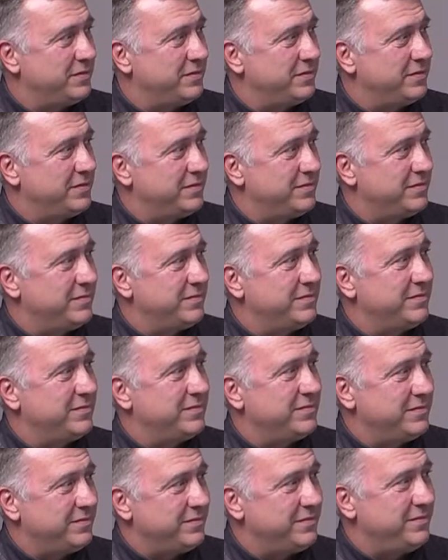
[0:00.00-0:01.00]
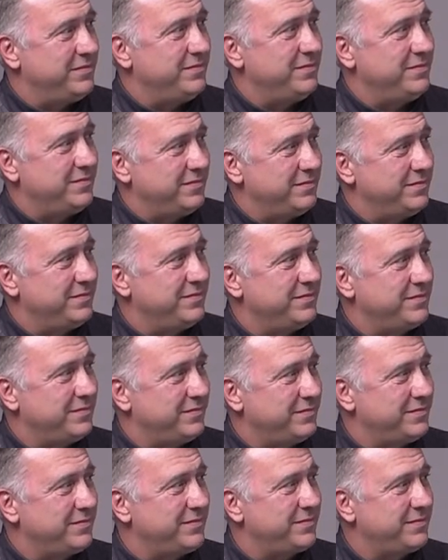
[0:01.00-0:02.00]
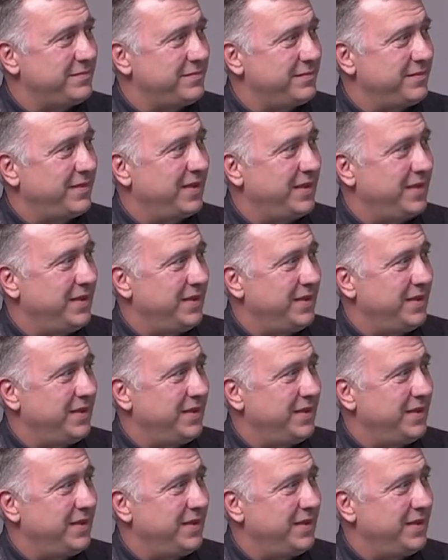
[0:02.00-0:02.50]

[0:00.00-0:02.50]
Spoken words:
No words are spoken by the person on screen.